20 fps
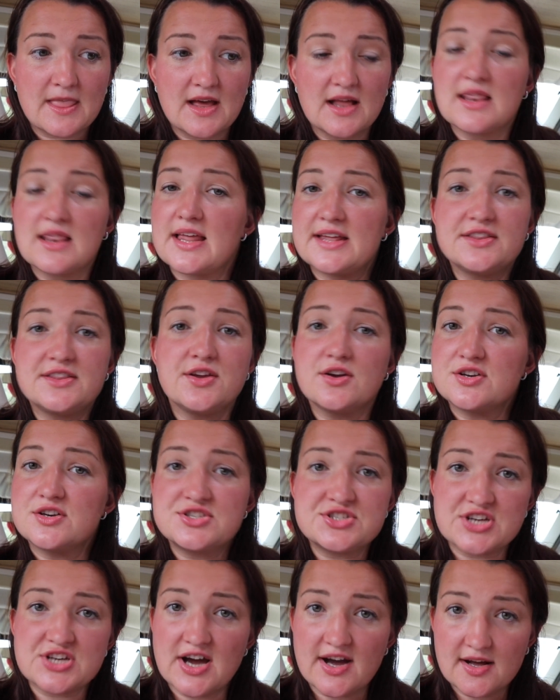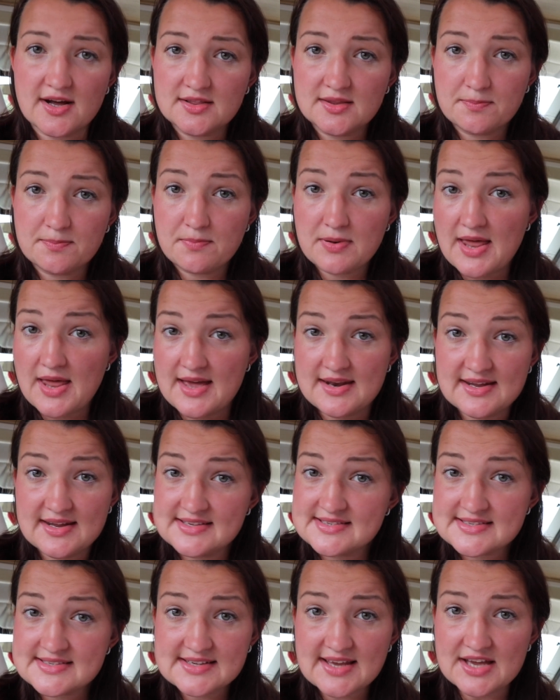let your child plan
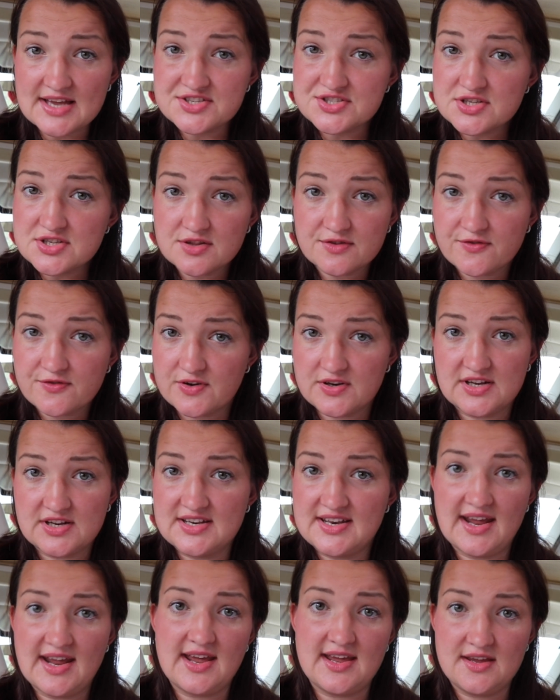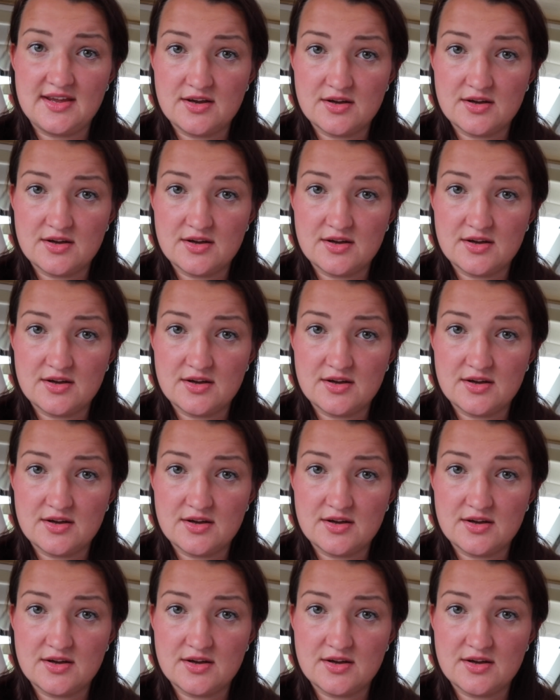his schedule for the day,